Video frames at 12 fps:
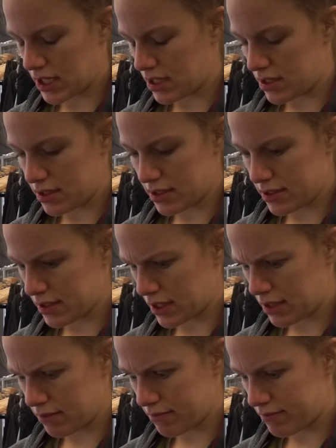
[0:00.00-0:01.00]
It's just
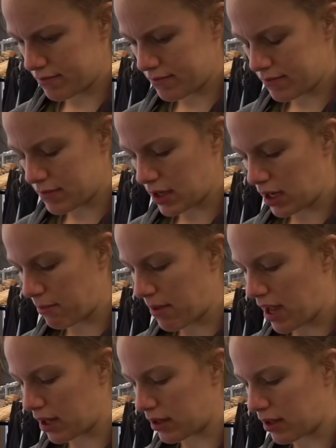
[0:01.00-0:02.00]
like
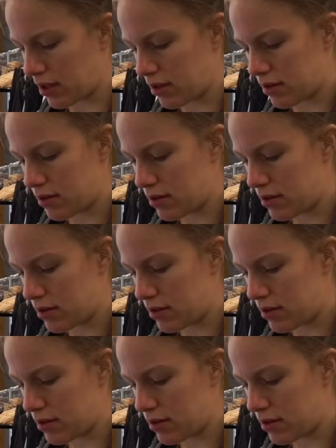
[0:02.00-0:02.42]
automatically on.